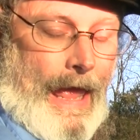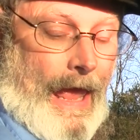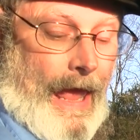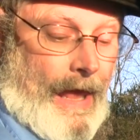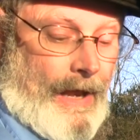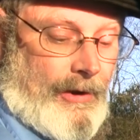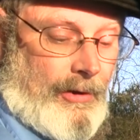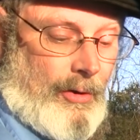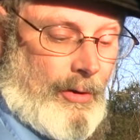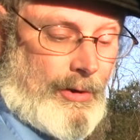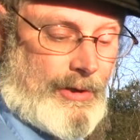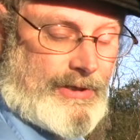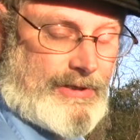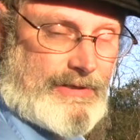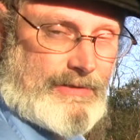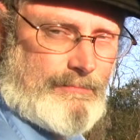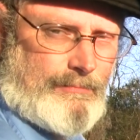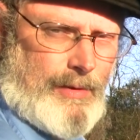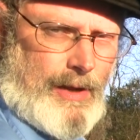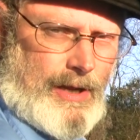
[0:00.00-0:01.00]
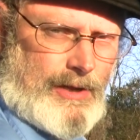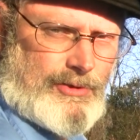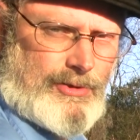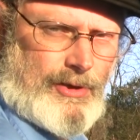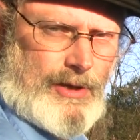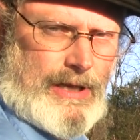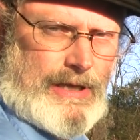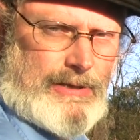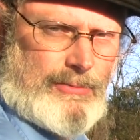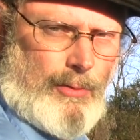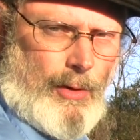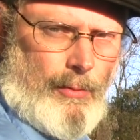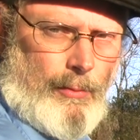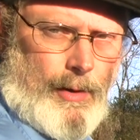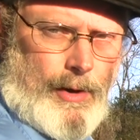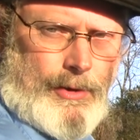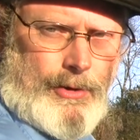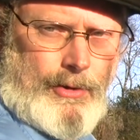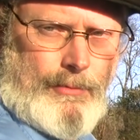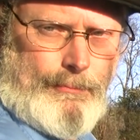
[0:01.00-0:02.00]
of course, because your keys weren't
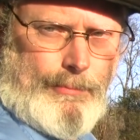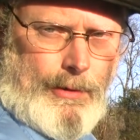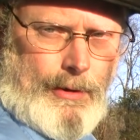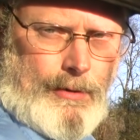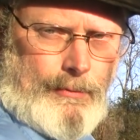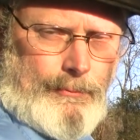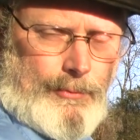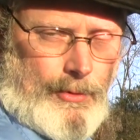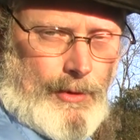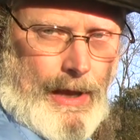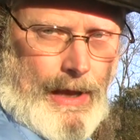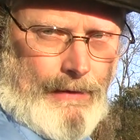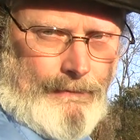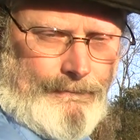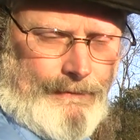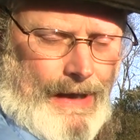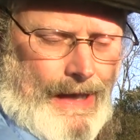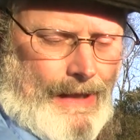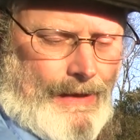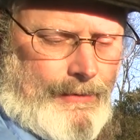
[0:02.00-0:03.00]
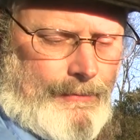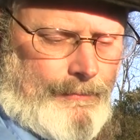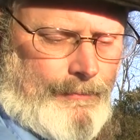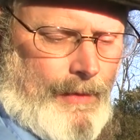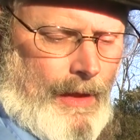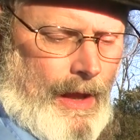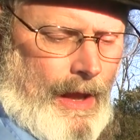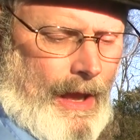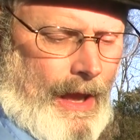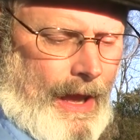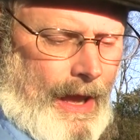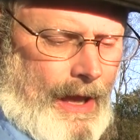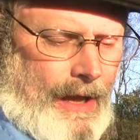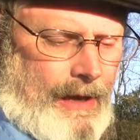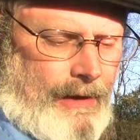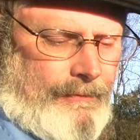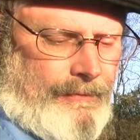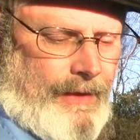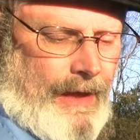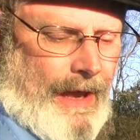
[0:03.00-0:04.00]
where you put them, you can't find them.
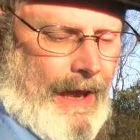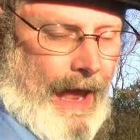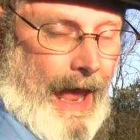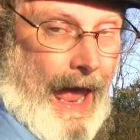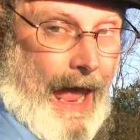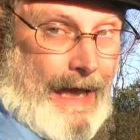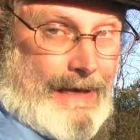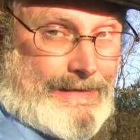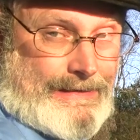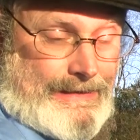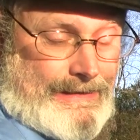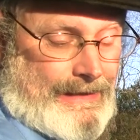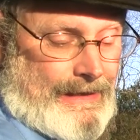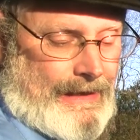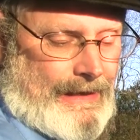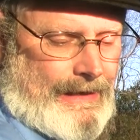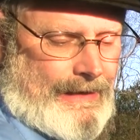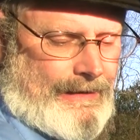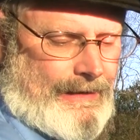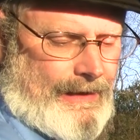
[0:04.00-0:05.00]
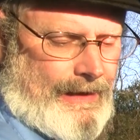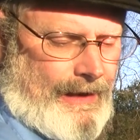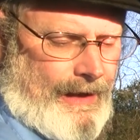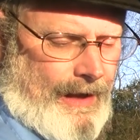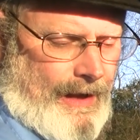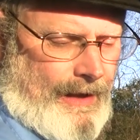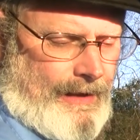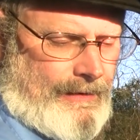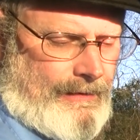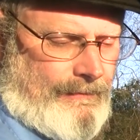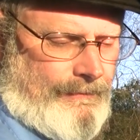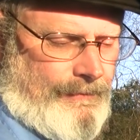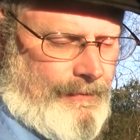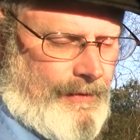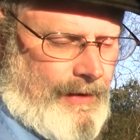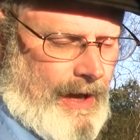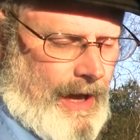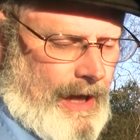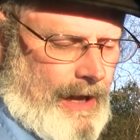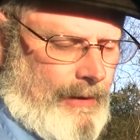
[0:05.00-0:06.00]
And if they accidentally did it and
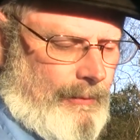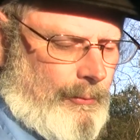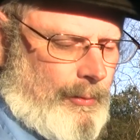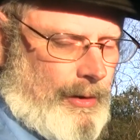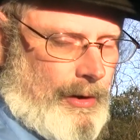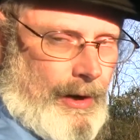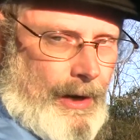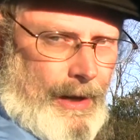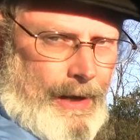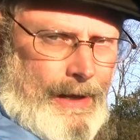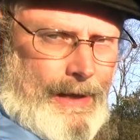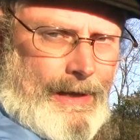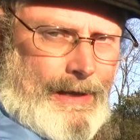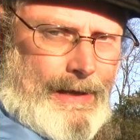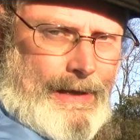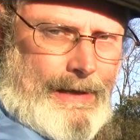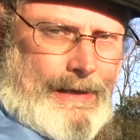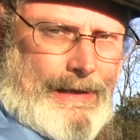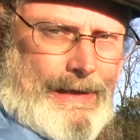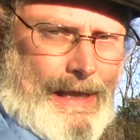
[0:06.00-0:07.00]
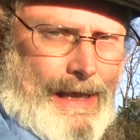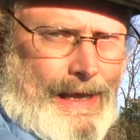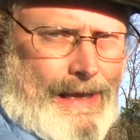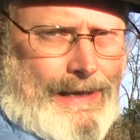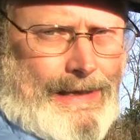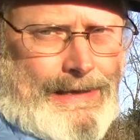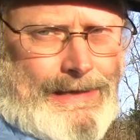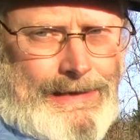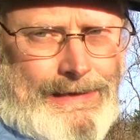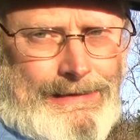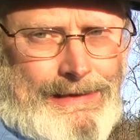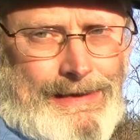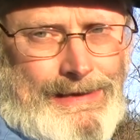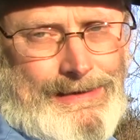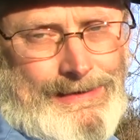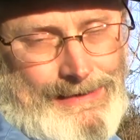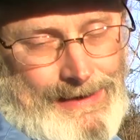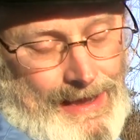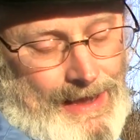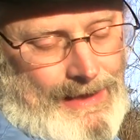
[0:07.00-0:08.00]
kind of were late and
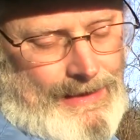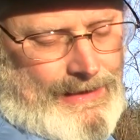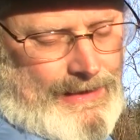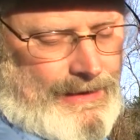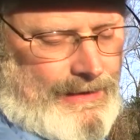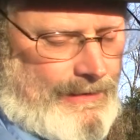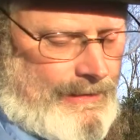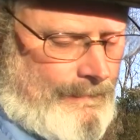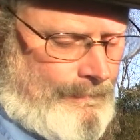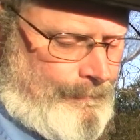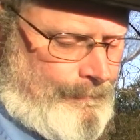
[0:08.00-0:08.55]
didn't tell you,